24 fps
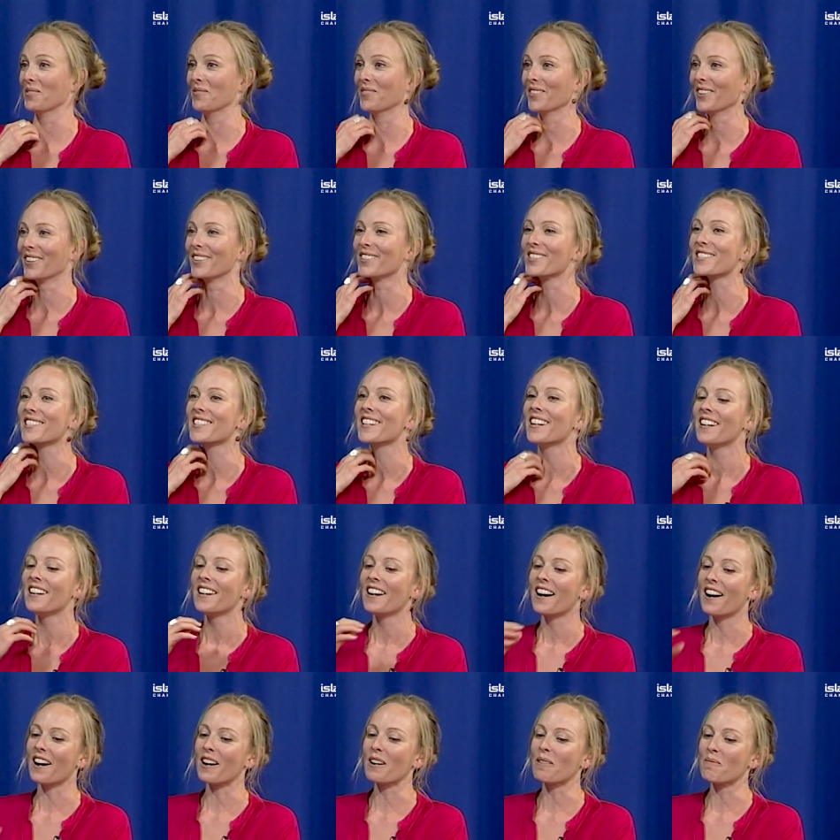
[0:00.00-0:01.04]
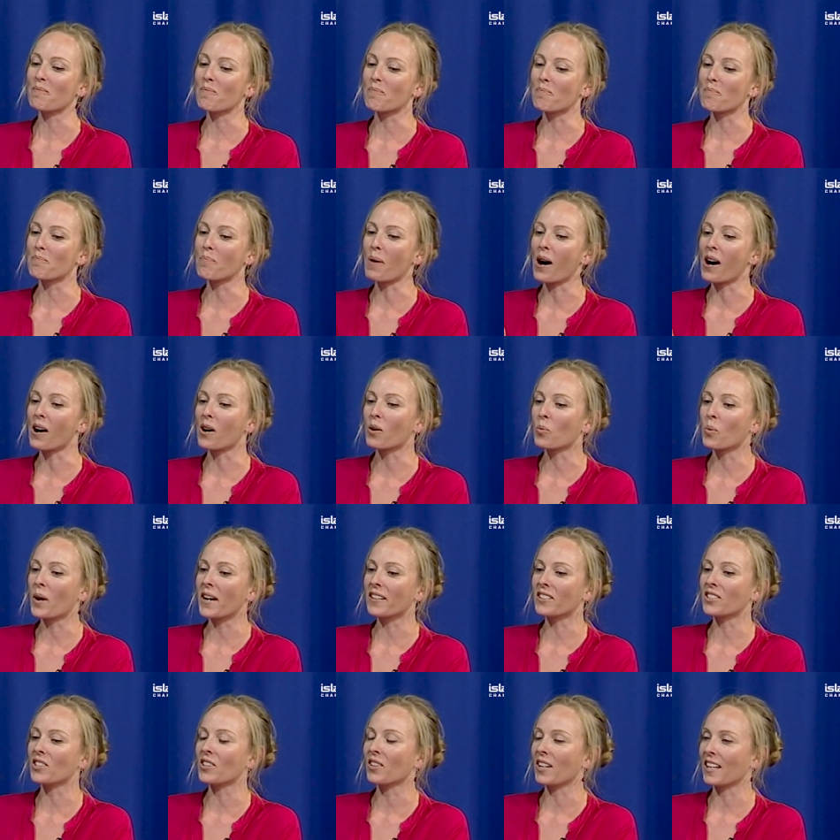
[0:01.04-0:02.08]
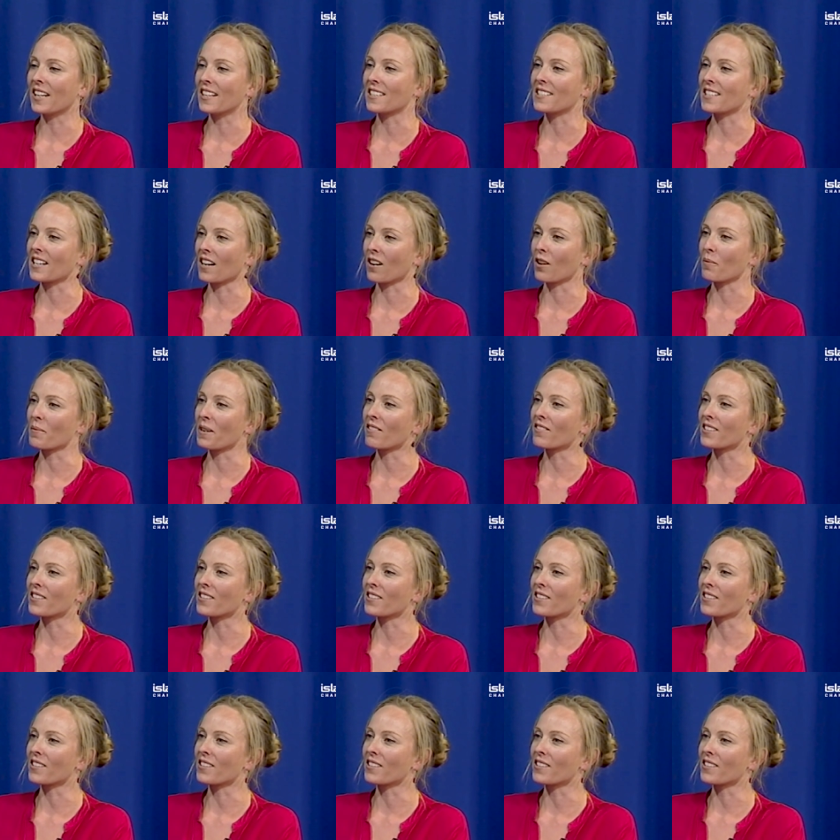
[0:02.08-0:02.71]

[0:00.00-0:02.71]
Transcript: almost. Um, but when you heat it up,